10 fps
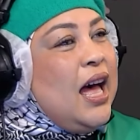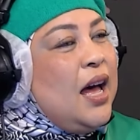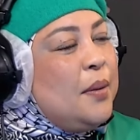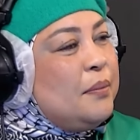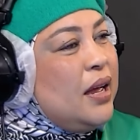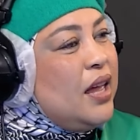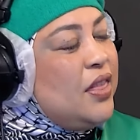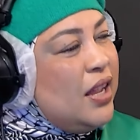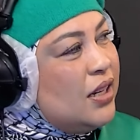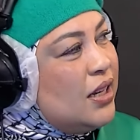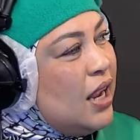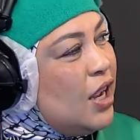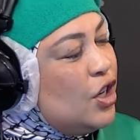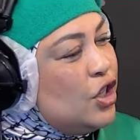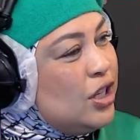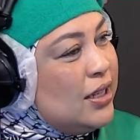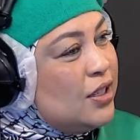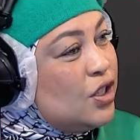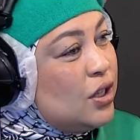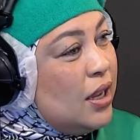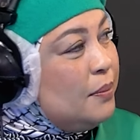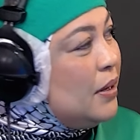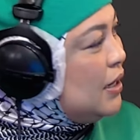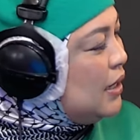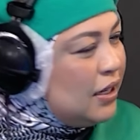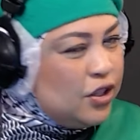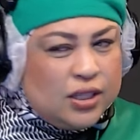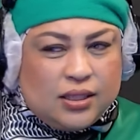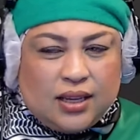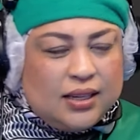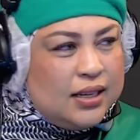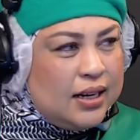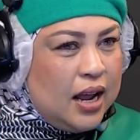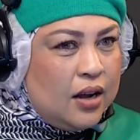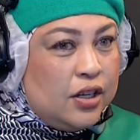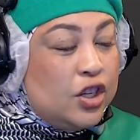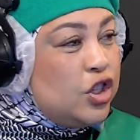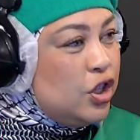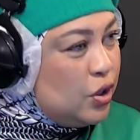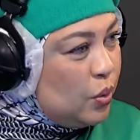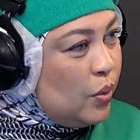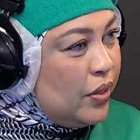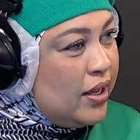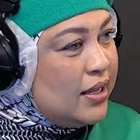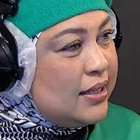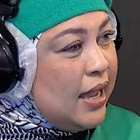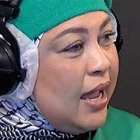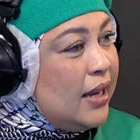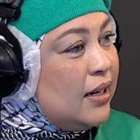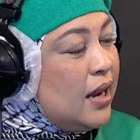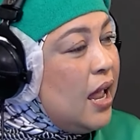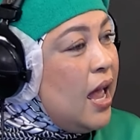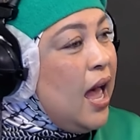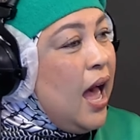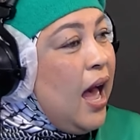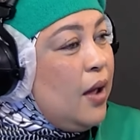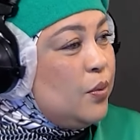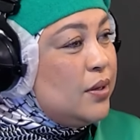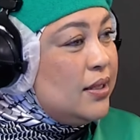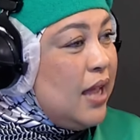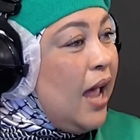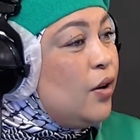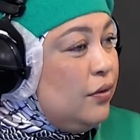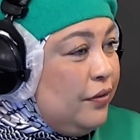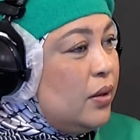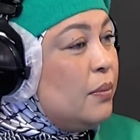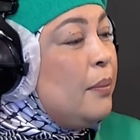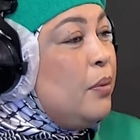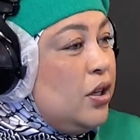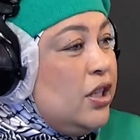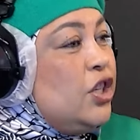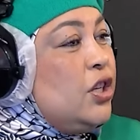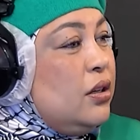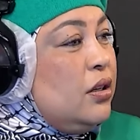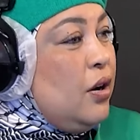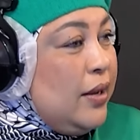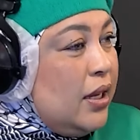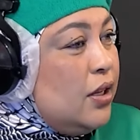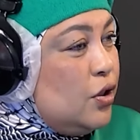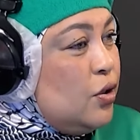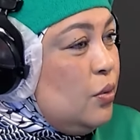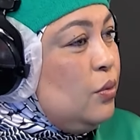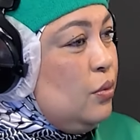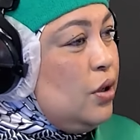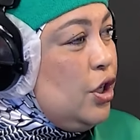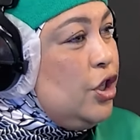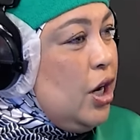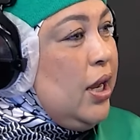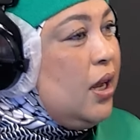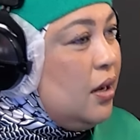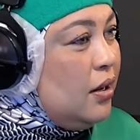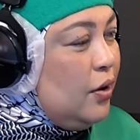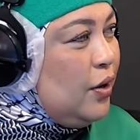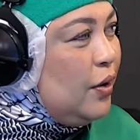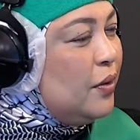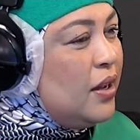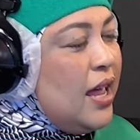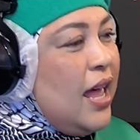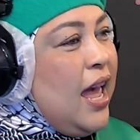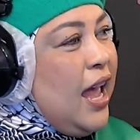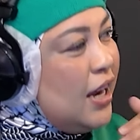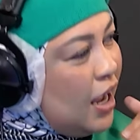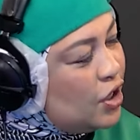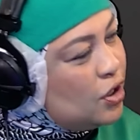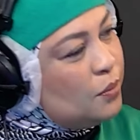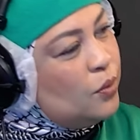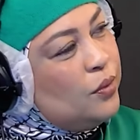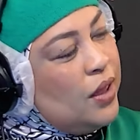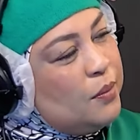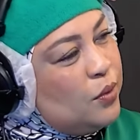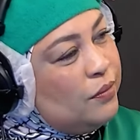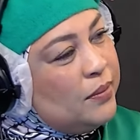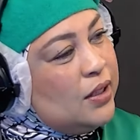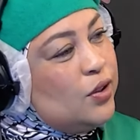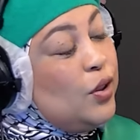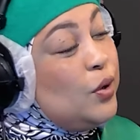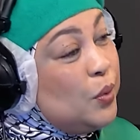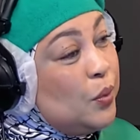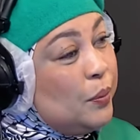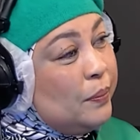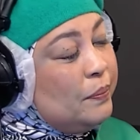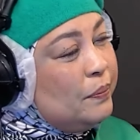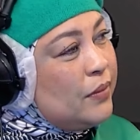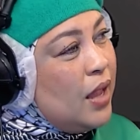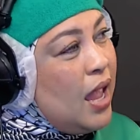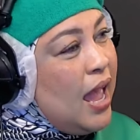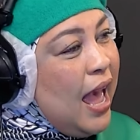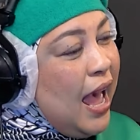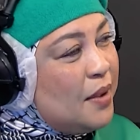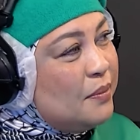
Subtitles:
Then she turned around and she saw this, and I could feel my body going into a shake, you know. And as they moved me into the room, I